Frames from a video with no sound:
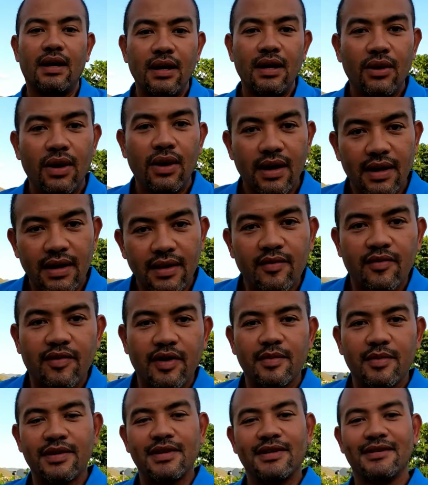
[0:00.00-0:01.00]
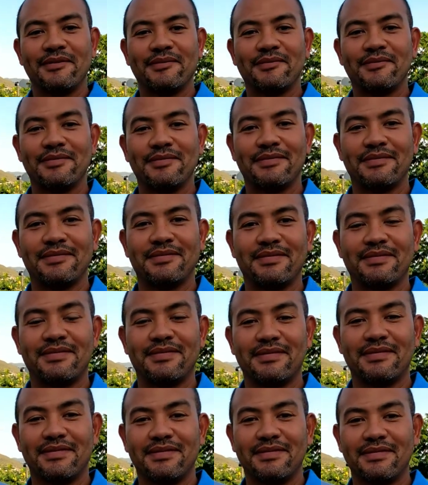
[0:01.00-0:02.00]
Hello again, family,
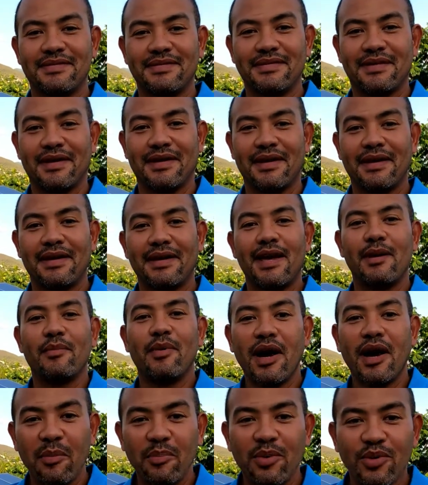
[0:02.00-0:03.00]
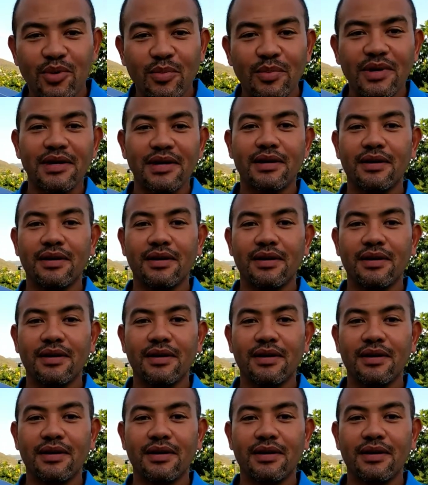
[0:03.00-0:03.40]
and I am happy to be